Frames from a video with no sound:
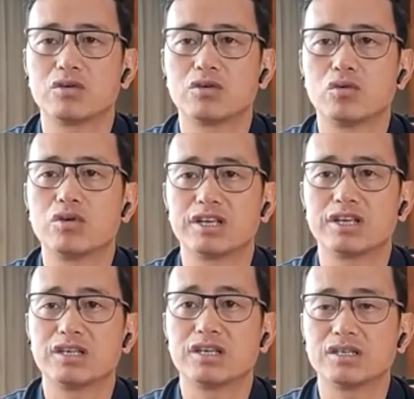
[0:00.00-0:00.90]
Your own
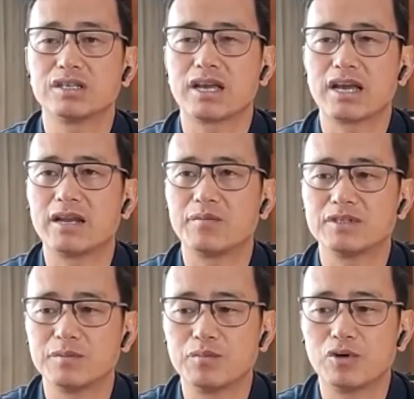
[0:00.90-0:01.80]
residential
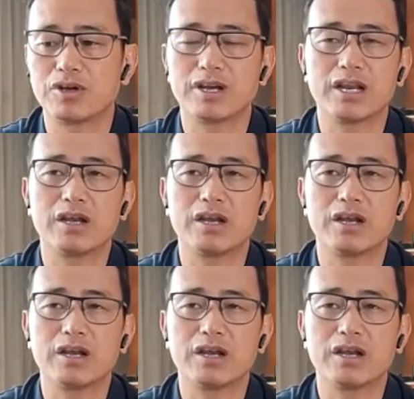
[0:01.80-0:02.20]
academy is important,